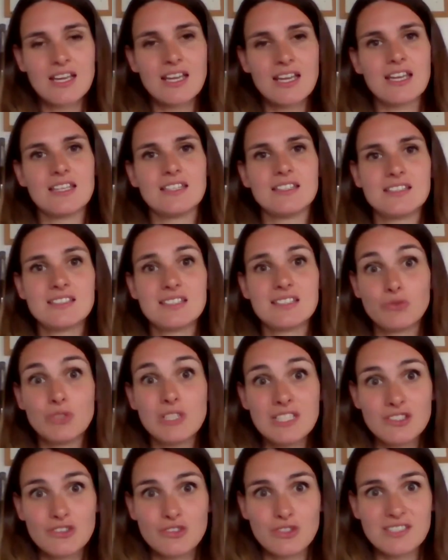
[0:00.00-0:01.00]
And it's
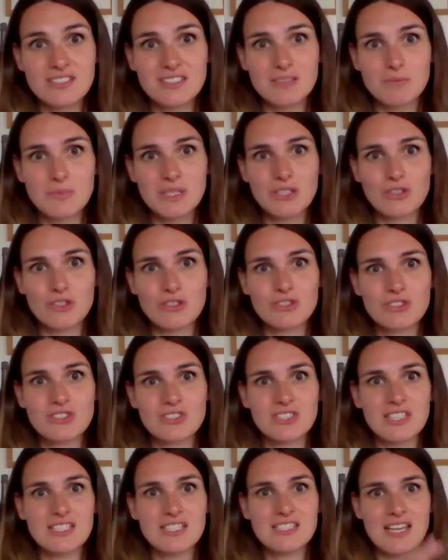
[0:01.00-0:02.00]
really interesting
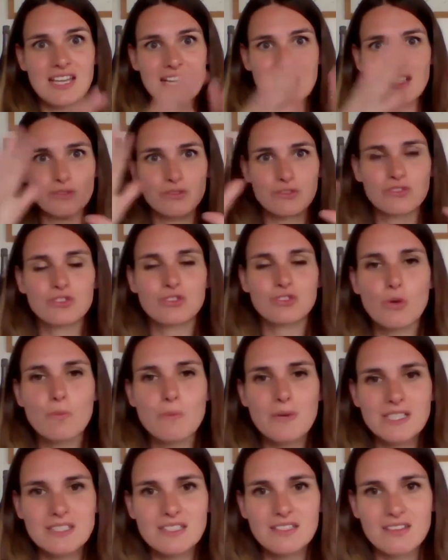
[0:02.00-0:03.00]
because it tackles so
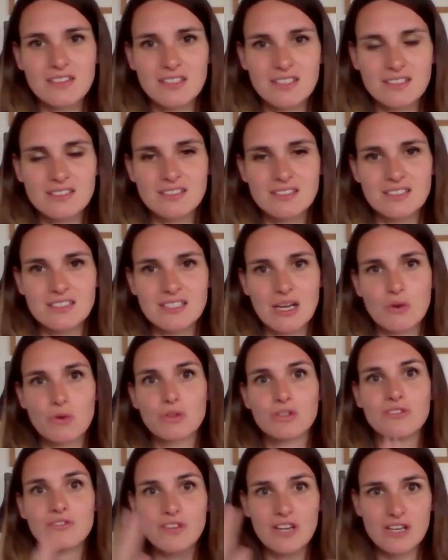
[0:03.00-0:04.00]
many things in
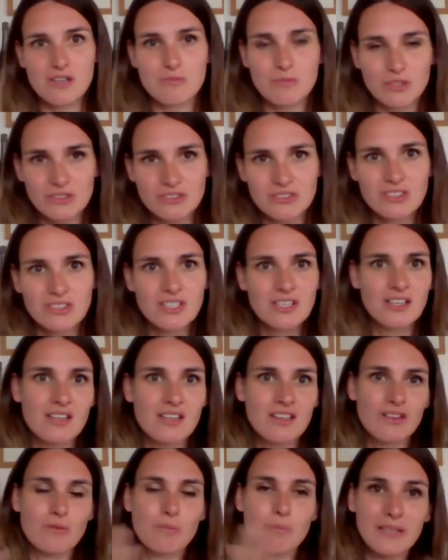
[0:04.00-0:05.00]
our environment:
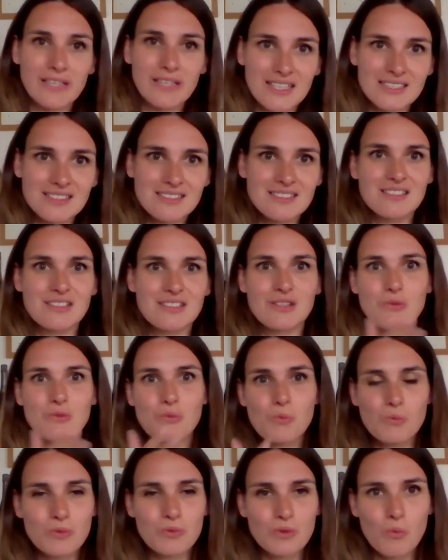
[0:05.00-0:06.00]
the plants,
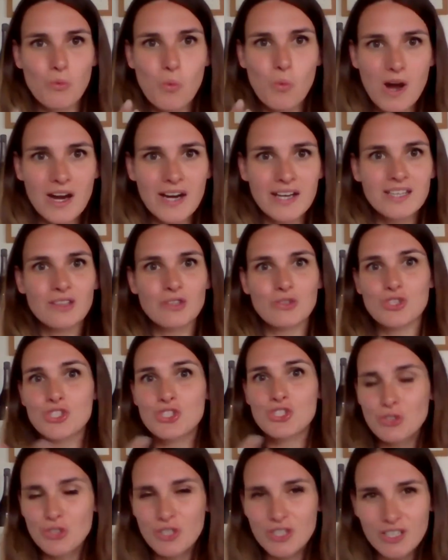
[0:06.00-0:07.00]
the wine, the
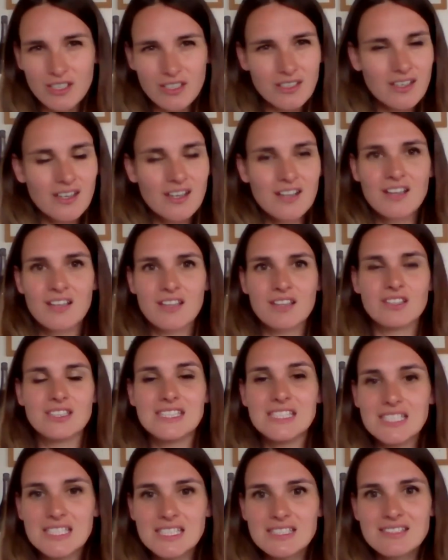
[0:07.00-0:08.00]
sugar, the
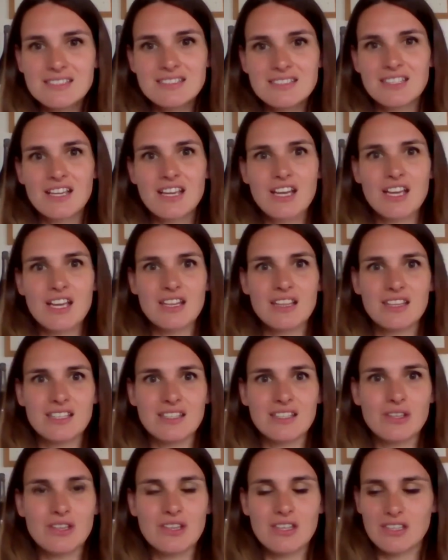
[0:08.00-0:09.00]
yeast.
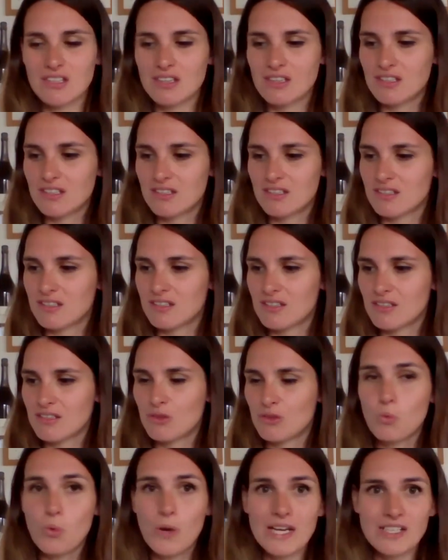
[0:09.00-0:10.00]

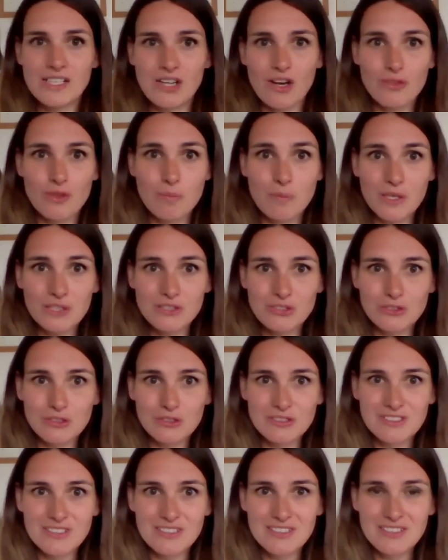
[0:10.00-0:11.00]
The weight of the
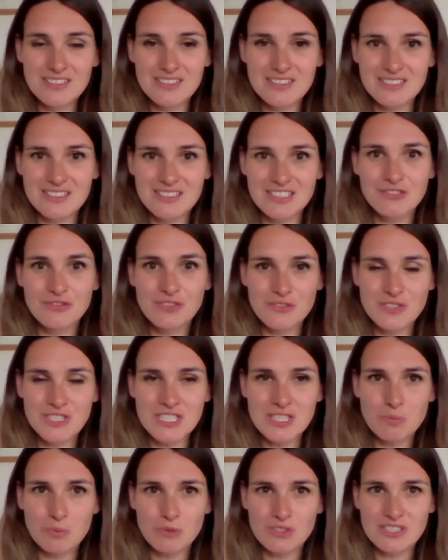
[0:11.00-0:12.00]
bottle. This is
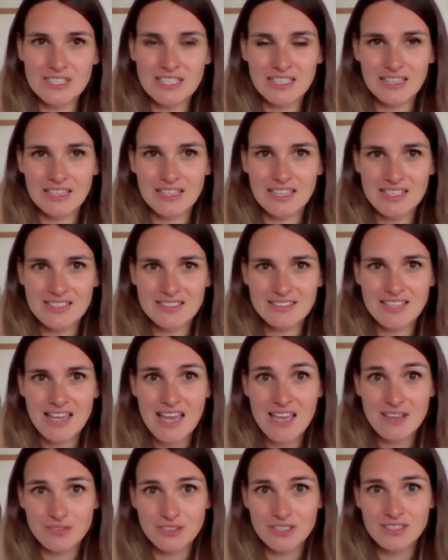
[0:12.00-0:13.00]
15% less
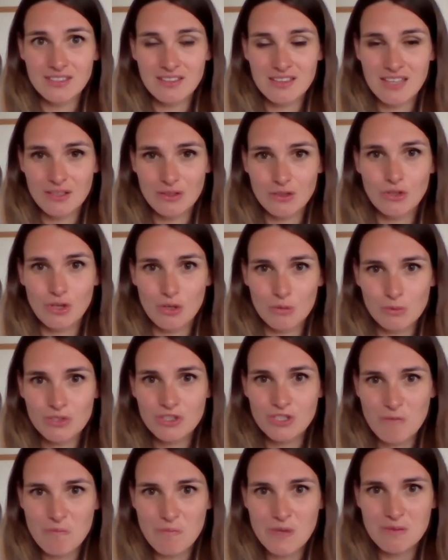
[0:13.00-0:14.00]
heavy than a normal
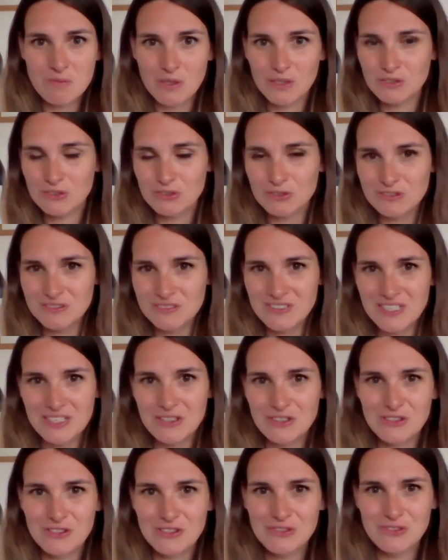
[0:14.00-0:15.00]
champagne bottle. I
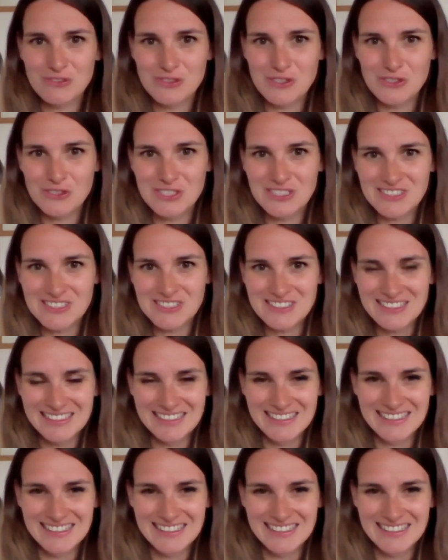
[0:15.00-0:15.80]
don't know if you've noticed.